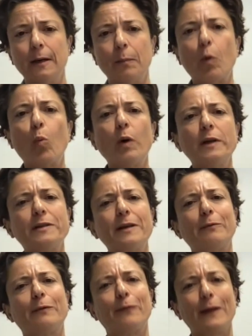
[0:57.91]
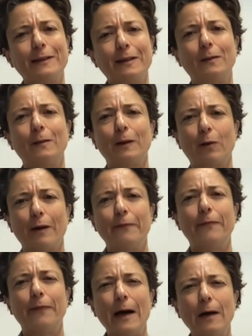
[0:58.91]
But once I reflected a little, I
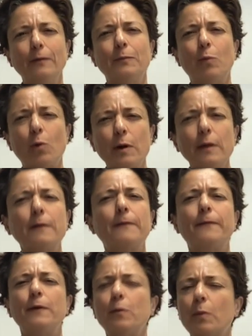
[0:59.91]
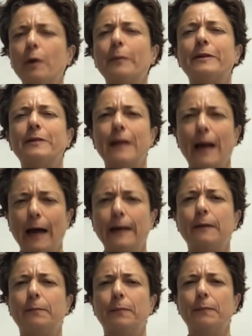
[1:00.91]
found more than a few moments that I
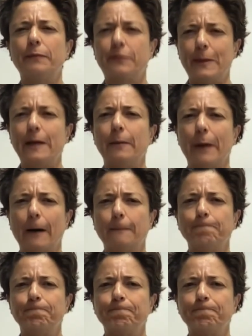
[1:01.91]
could speak about.